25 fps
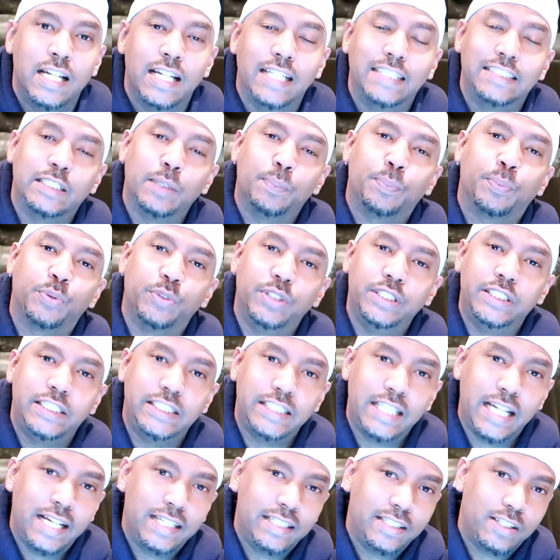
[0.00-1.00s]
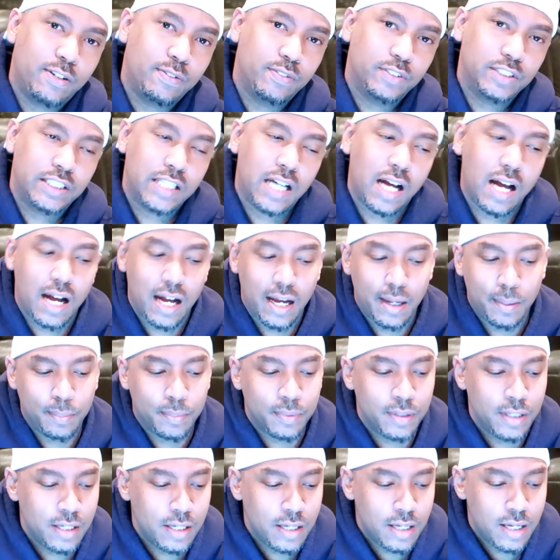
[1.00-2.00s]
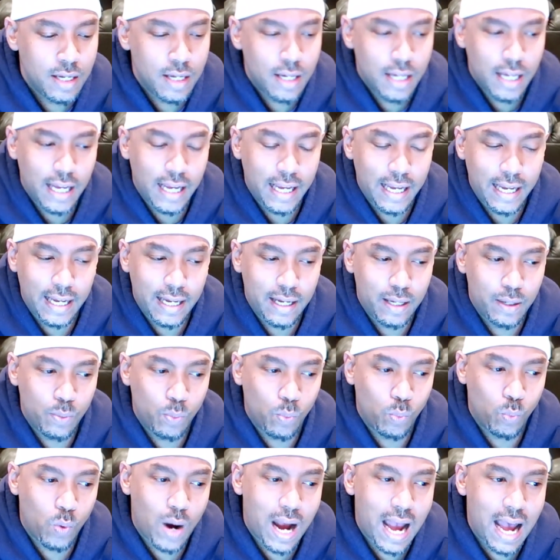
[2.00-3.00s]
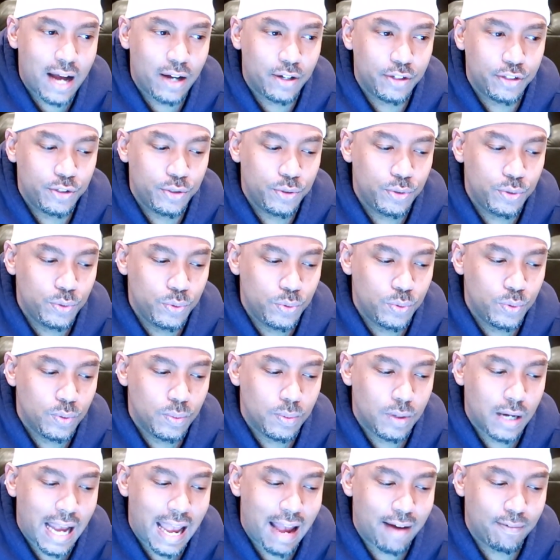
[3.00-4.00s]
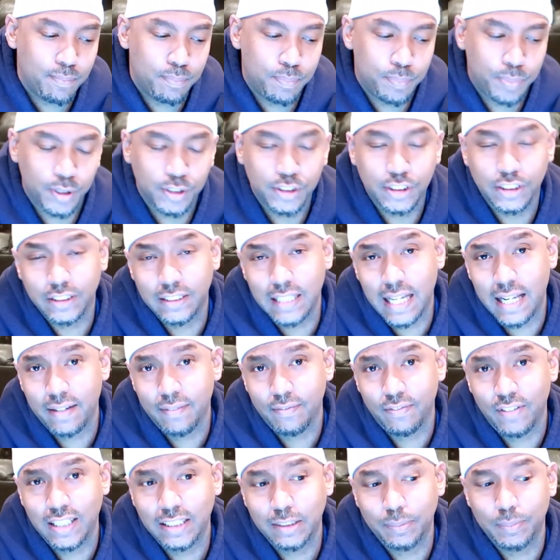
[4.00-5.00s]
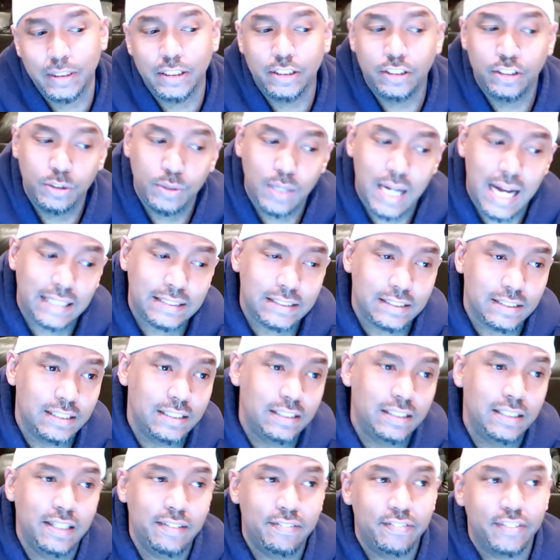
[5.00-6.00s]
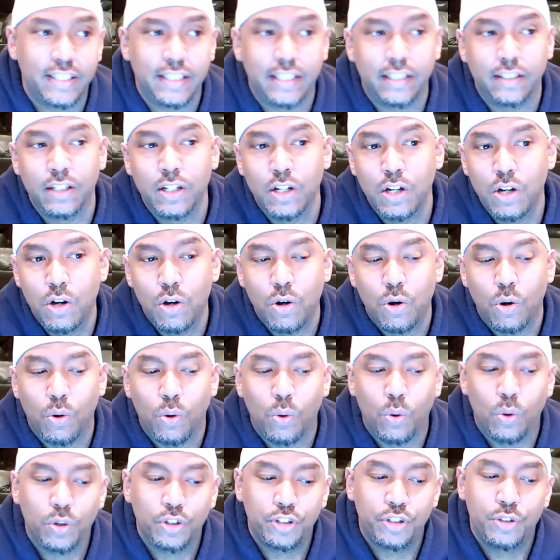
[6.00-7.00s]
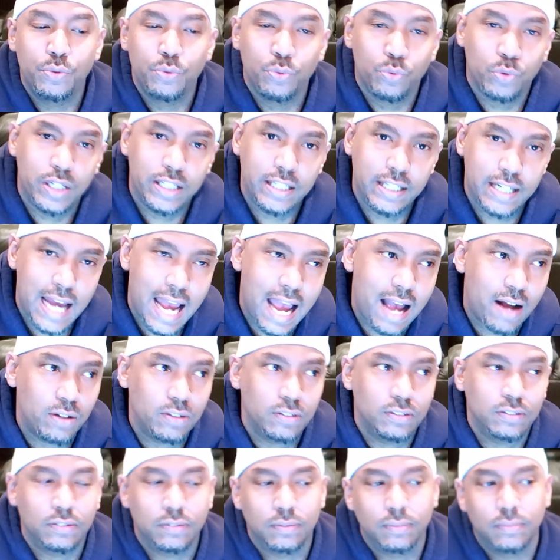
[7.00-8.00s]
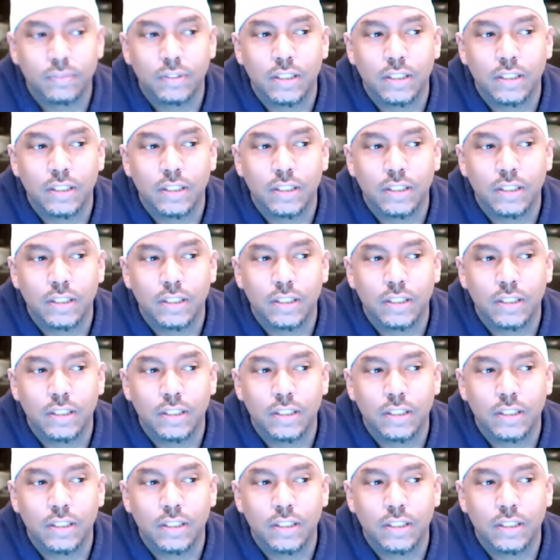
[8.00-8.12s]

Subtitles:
It's appreciating over time. And while you have purchased that investment, you actually live in it or you rent it out.